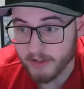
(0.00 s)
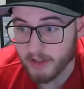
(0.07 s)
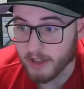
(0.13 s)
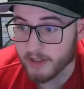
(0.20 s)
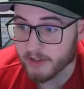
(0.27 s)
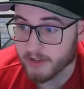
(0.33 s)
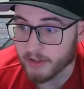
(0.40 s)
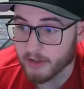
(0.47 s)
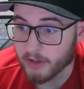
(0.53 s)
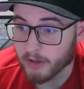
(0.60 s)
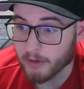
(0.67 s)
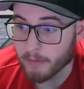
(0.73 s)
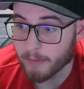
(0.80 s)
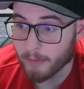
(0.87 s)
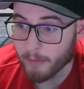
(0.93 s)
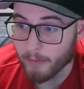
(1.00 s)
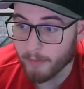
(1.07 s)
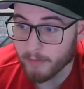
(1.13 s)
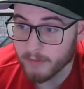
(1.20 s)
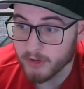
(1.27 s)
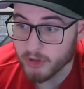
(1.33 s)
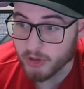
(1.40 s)
until
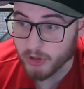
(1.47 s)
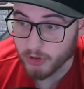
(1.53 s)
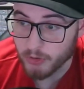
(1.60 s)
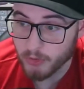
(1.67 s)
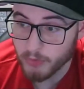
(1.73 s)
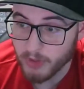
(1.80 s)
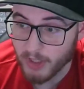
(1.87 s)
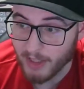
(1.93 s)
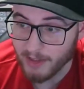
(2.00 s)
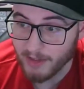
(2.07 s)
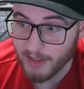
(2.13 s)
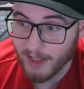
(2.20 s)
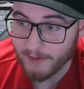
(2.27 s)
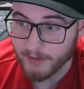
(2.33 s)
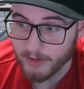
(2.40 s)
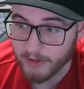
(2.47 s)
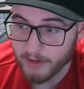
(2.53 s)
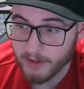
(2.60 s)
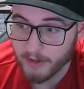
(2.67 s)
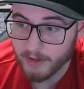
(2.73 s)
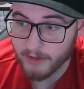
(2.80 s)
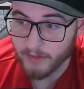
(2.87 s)
June
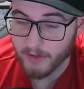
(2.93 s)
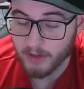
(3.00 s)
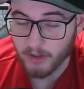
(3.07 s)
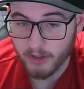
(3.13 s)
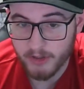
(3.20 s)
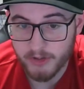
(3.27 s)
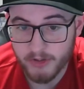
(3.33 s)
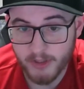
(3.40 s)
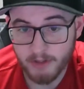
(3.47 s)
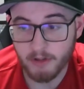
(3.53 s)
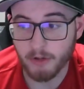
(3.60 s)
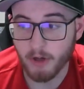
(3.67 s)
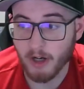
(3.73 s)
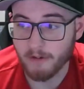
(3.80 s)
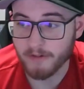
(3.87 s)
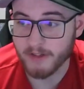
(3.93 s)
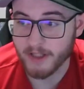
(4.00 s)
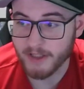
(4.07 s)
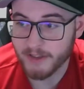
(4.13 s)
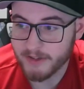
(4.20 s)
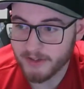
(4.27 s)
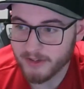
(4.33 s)
11th, there are 0 off
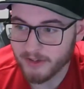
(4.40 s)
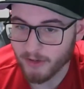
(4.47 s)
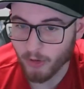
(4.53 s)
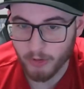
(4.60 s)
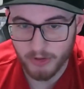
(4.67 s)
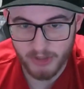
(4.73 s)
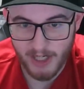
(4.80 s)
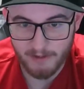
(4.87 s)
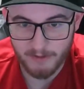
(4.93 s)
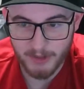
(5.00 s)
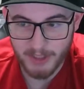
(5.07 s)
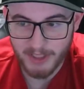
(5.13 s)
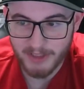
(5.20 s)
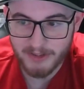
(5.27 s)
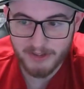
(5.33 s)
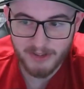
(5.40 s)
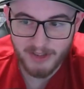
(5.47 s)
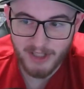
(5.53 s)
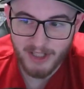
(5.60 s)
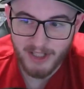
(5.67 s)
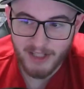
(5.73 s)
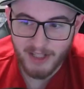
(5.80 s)
days or travel days.
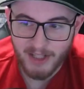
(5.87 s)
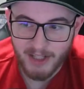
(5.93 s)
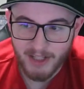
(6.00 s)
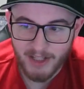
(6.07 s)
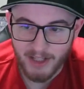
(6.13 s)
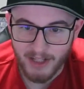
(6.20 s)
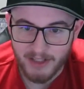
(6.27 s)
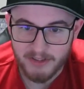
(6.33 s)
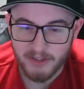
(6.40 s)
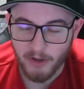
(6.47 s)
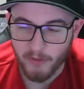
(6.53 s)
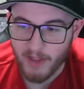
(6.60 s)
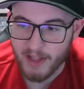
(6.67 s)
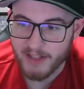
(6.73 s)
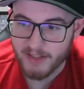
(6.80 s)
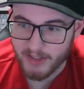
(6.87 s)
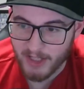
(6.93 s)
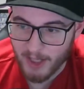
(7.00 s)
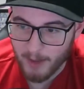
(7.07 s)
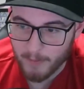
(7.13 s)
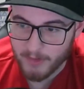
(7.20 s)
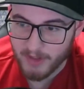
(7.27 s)
And so that
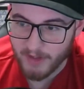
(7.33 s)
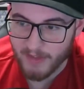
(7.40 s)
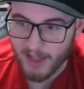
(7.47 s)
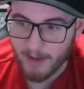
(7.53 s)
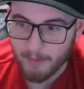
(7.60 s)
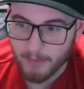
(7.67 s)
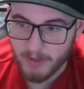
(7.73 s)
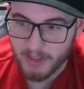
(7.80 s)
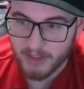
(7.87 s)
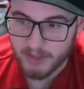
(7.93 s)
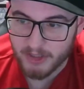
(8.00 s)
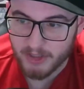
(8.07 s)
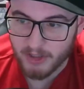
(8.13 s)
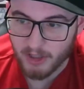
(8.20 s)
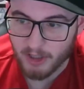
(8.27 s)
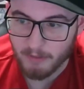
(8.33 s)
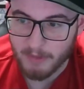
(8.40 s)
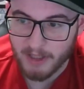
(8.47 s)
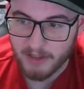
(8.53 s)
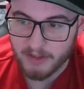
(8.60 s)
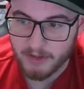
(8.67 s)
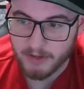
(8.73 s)
depth and that bench are
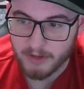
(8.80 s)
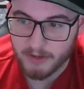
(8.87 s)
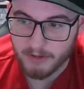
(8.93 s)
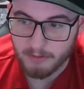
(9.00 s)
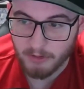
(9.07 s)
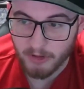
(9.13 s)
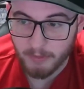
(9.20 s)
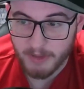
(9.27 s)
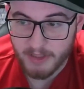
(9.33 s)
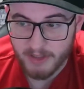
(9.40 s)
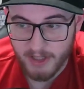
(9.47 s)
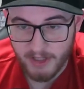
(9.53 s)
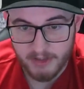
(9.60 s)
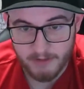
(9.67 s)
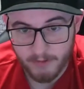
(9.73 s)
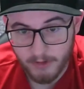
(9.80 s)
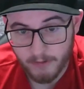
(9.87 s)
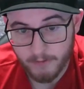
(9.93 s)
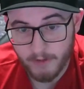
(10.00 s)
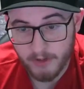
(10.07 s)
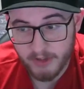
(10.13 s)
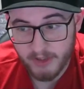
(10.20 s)
about to really be tested for the
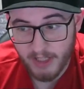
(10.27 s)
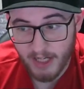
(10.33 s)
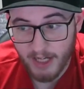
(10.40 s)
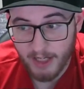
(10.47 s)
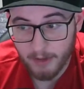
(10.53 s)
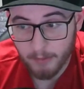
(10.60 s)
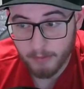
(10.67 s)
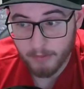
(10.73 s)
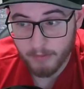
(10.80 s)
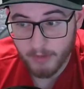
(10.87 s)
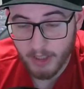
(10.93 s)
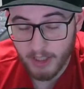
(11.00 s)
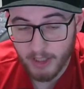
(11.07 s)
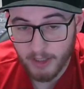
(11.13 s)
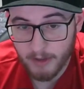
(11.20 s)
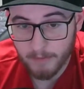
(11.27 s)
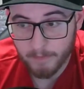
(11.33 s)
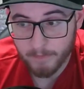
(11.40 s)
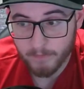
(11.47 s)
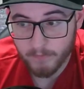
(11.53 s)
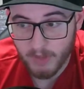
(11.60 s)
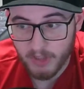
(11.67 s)
first time.
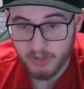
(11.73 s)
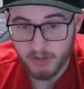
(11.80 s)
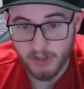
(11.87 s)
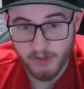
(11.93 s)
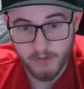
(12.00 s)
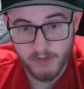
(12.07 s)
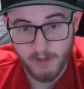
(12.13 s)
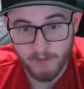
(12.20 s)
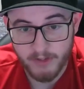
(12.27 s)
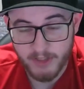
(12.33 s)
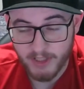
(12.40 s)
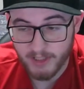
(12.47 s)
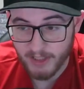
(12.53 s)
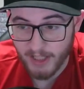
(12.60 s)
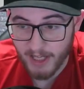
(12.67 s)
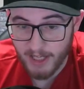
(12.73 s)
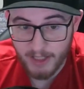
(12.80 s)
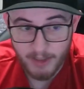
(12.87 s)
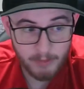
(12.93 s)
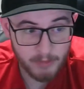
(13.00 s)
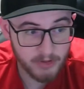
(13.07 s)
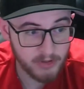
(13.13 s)
A stretch of 17
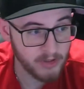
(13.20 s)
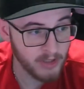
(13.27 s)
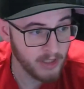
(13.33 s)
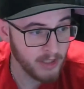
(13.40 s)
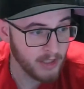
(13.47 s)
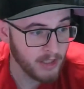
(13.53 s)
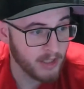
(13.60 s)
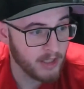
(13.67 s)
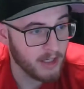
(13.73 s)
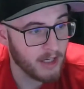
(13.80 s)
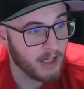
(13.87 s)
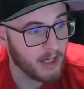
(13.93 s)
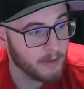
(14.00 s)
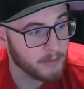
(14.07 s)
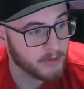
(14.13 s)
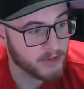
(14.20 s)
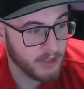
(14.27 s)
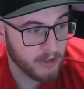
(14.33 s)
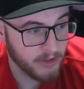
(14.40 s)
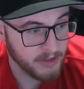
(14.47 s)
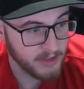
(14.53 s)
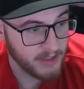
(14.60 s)
games,
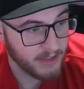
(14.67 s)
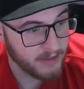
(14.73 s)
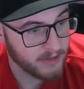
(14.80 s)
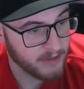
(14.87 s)
series that